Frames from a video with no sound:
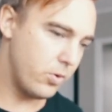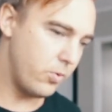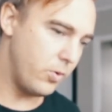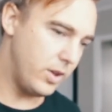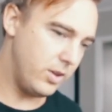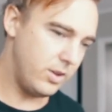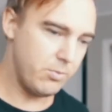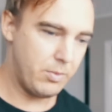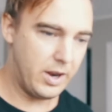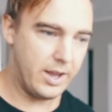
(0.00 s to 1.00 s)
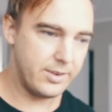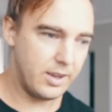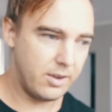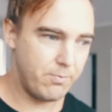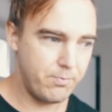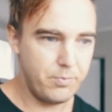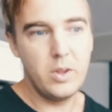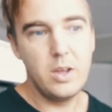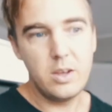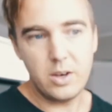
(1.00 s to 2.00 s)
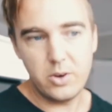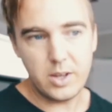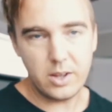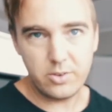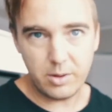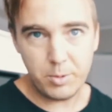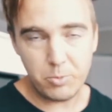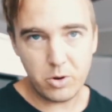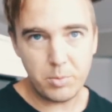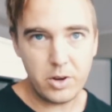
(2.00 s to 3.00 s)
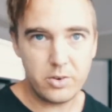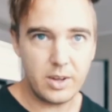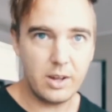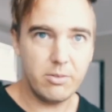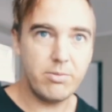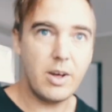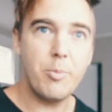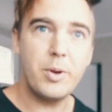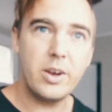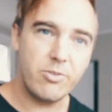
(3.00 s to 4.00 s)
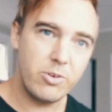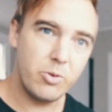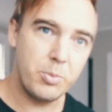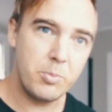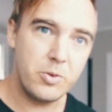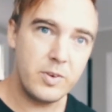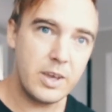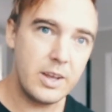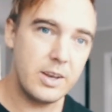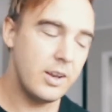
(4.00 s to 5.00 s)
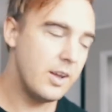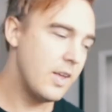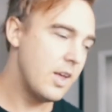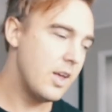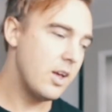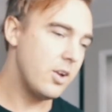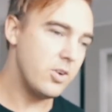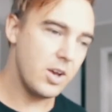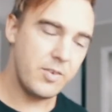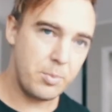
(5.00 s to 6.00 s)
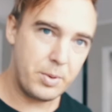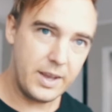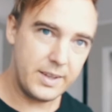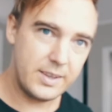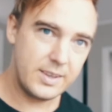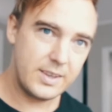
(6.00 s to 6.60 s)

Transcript: we might ask, like, can you tell us a little bit more about yourself? How many of you will be moving in? Do you have any pets?